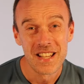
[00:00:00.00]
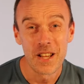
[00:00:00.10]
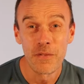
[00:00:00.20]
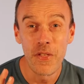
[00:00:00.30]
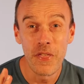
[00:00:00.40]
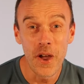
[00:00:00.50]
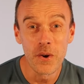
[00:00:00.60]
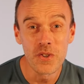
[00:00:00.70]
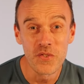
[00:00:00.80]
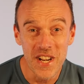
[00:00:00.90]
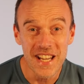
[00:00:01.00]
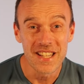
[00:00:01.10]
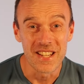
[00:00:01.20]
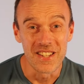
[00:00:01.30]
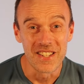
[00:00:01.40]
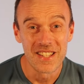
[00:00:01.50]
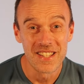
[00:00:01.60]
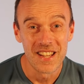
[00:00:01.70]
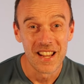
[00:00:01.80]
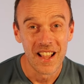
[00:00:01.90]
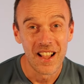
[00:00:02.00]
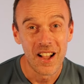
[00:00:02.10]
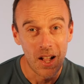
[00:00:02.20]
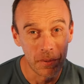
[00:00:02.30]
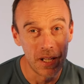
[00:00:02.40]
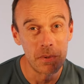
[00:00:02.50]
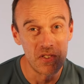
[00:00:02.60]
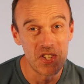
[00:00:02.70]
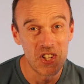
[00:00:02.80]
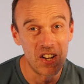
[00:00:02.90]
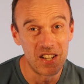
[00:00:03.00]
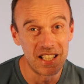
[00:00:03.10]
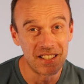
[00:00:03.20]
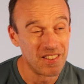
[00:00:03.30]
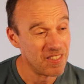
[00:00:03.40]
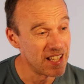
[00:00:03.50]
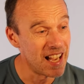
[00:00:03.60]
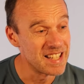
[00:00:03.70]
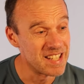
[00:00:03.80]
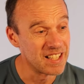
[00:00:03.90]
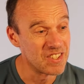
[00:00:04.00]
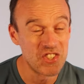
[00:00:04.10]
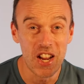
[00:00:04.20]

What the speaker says: So for those reasons, I'm going to be returning the ASICS